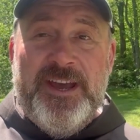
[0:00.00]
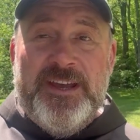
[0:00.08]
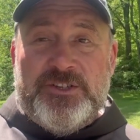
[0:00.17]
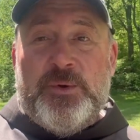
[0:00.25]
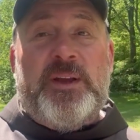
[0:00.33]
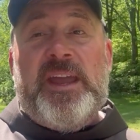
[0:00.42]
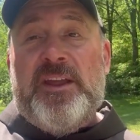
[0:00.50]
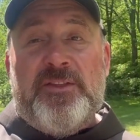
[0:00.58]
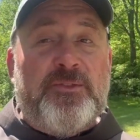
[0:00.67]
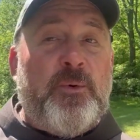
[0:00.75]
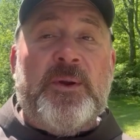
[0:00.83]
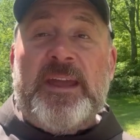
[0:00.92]
So again,
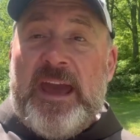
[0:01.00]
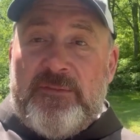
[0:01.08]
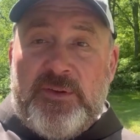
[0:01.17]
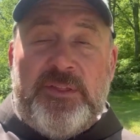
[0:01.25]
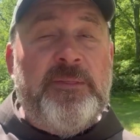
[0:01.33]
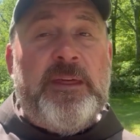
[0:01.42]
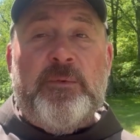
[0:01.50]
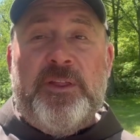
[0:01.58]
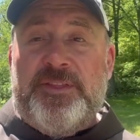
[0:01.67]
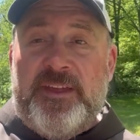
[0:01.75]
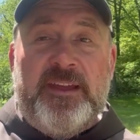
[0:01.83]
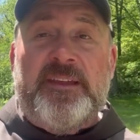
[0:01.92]
throwing everything that we
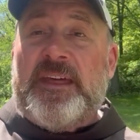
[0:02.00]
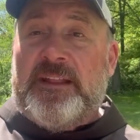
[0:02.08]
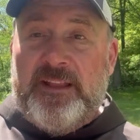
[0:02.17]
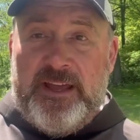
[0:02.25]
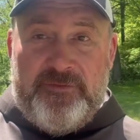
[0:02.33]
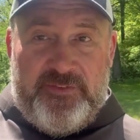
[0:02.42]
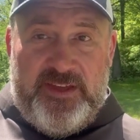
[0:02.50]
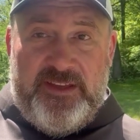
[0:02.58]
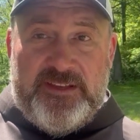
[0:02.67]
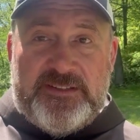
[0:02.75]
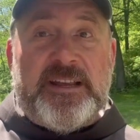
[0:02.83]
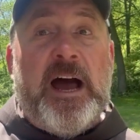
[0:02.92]
think that life
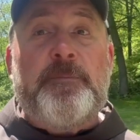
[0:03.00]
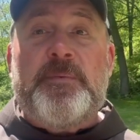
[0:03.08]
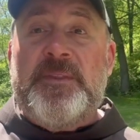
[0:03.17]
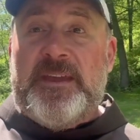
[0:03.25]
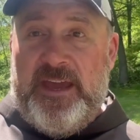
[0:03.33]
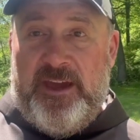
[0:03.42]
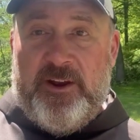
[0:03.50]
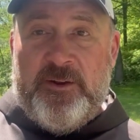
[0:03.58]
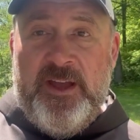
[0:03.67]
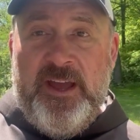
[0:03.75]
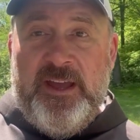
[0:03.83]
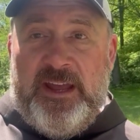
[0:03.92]
is up in the air
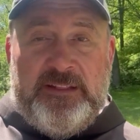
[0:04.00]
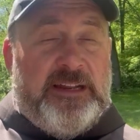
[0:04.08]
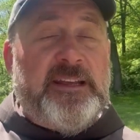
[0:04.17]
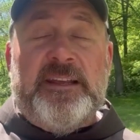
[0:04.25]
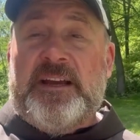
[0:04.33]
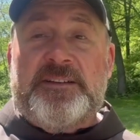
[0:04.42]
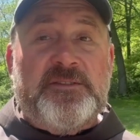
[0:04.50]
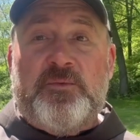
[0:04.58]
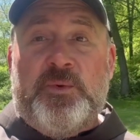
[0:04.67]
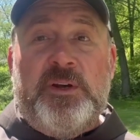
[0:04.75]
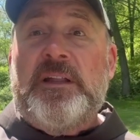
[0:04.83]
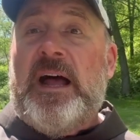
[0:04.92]
and letting us
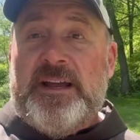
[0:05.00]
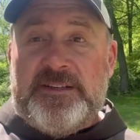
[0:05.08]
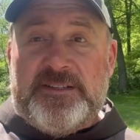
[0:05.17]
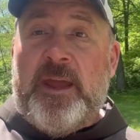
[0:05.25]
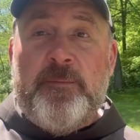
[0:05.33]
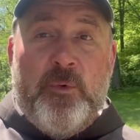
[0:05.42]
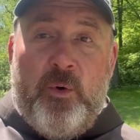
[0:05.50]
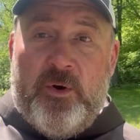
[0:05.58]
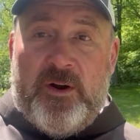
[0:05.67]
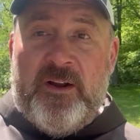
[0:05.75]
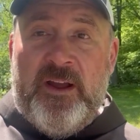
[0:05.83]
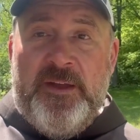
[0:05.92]
realize a
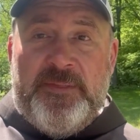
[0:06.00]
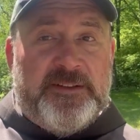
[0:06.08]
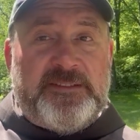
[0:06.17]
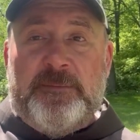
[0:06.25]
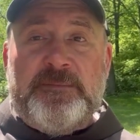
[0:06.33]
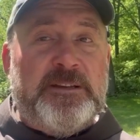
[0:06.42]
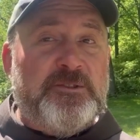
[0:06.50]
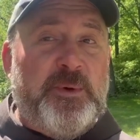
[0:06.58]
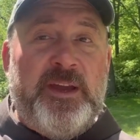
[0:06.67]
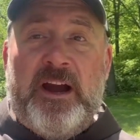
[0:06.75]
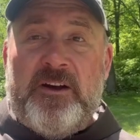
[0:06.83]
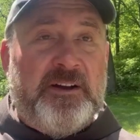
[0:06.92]
more that sometimes we
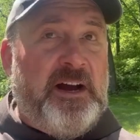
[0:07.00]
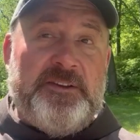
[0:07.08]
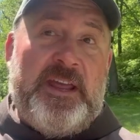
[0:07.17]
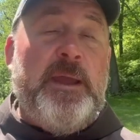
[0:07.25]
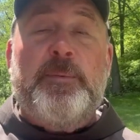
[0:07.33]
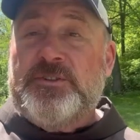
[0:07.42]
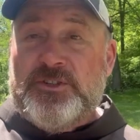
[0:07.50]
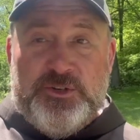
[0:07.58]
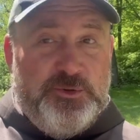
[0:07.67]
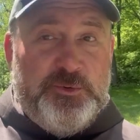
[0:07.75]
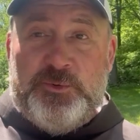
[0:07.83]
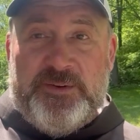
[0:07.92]
are unable
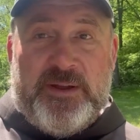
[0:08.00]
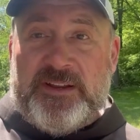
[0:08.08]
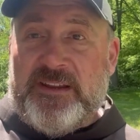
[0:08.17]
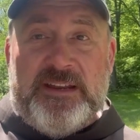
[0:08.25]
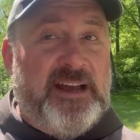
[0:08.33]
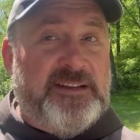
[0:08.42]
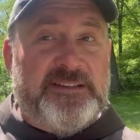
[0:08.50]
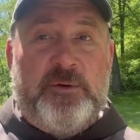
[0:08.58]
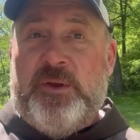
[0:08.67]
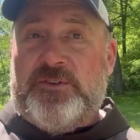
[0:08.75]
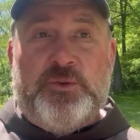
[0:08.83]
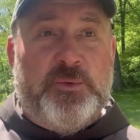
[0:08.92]
to recognize, that we
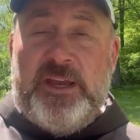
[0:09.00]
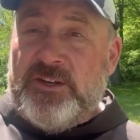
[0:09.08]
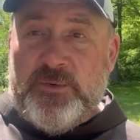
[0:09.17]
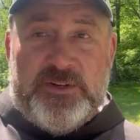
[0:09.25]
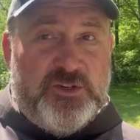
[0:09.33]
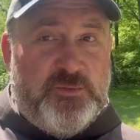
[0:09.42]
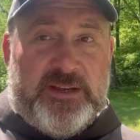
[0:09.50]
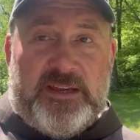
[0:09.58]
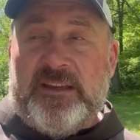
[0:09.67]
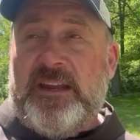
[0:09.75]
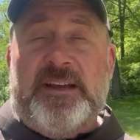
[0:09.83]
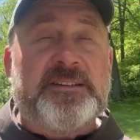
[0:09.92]
are too ignorant to
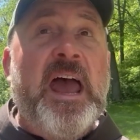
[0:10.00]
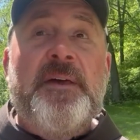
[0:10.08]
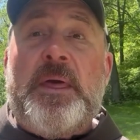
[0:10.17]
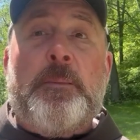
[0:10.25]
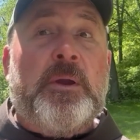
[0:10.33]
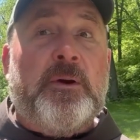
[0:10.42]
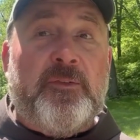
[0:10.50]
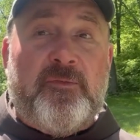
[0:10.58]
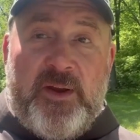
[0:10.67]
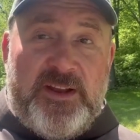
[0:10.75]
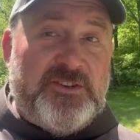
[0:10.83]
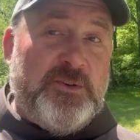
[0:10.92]
recognize, that we are
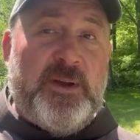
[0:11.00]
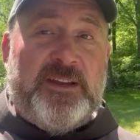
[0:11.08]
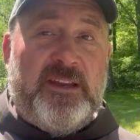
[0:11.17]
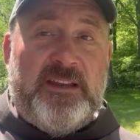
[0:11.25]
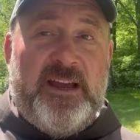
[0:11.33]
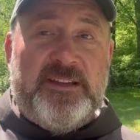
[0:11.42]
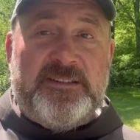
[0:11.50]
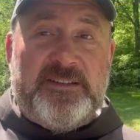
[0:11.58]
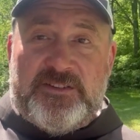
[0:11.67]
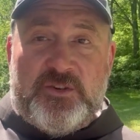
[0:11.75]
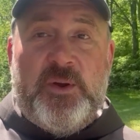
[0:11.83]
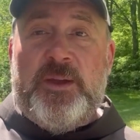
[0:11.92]
afraid to recognize,
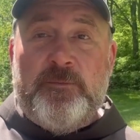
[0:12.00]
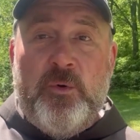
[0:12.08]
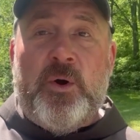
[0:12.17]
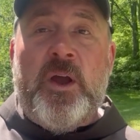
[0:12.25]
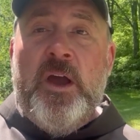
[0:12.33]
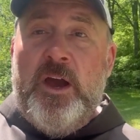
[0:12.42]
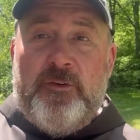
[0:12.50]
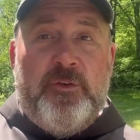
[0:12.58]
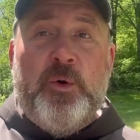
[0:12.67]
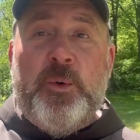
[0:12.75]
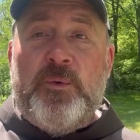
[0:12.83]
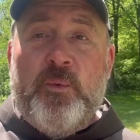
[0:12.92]
this great more of
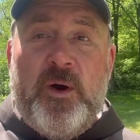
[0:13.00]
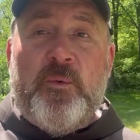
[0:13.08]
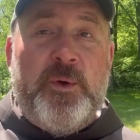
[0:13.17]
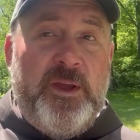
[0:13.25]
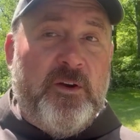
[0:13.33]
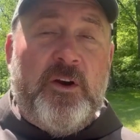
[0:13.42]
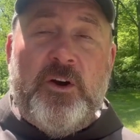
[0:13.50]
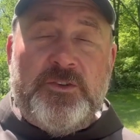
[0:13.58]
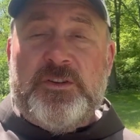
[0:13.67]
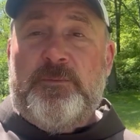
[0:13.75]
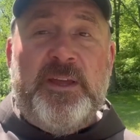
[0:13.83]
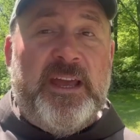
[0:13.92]
who and what we are called
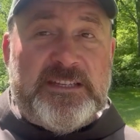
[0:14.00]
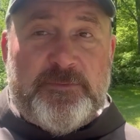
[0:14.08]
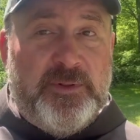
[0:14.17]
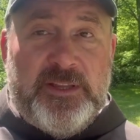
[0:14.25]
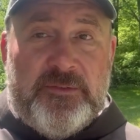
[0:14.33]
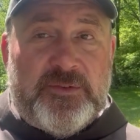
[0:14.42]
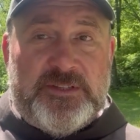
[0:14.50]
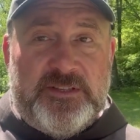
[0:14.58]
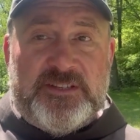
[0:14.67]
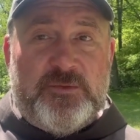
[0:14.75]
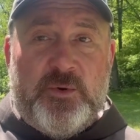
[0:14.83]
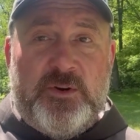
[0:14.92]
to be as believers in
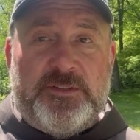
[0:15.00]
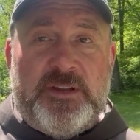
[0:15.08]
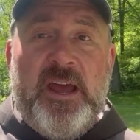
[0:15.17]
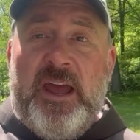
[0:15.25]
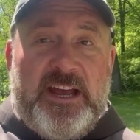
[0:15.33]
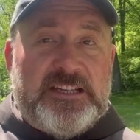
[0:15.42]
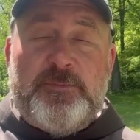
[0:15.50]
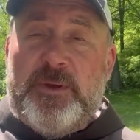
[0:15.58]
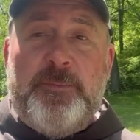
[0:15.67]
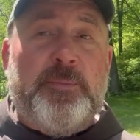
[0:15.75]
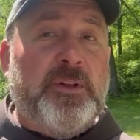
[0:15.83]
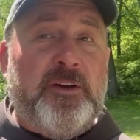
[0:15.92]
this world, as
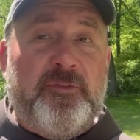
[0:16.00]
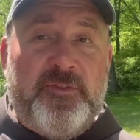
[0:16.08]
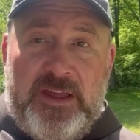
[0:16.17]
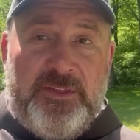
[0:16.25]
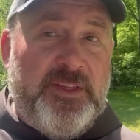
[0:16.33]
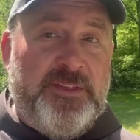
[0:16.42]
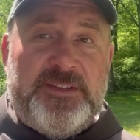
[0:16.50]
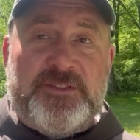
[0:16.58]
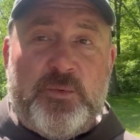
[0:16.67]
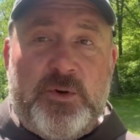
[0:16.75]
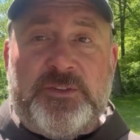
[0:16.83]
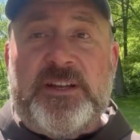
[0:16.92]
people of faith in this
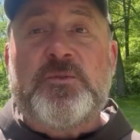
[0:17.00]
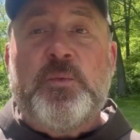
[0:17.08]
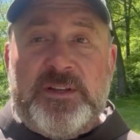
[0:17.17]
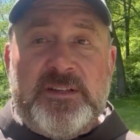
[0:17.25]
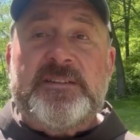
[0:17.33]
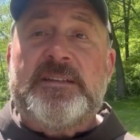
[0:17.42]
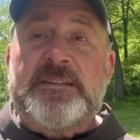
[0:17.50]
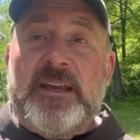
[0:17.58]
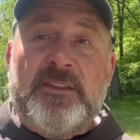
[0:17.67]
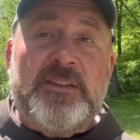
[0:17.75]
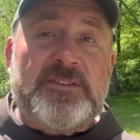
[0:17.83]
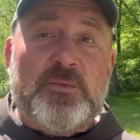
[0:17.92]
world, as witnesses
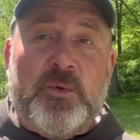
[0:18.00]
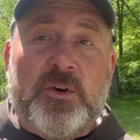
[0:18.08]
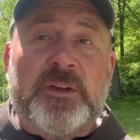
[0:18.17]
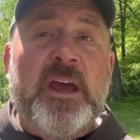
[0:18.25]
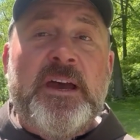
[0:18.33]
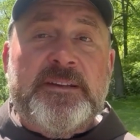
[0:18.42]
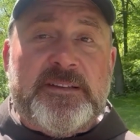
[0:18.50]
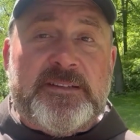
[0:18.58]
in this world, to